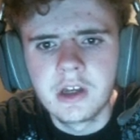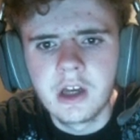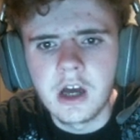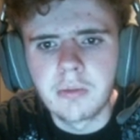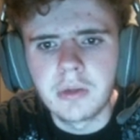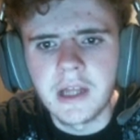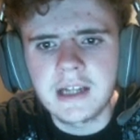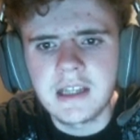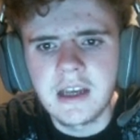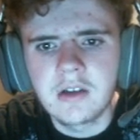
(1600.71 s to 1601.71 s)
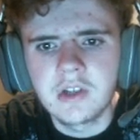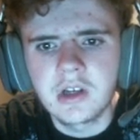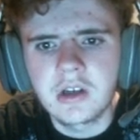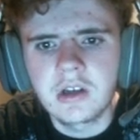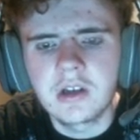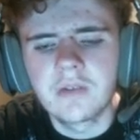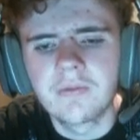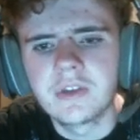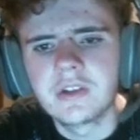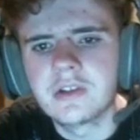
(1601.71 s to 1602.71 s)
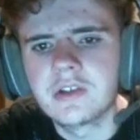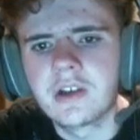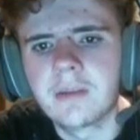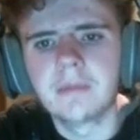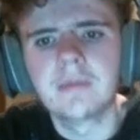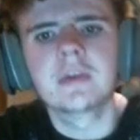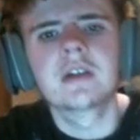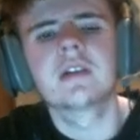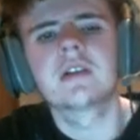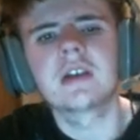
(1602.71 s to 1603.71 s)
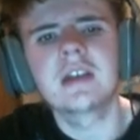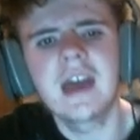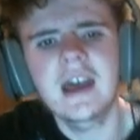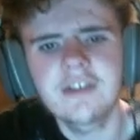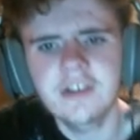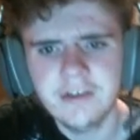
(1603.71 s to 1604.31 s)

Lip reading: A black-tailed Gnatcher.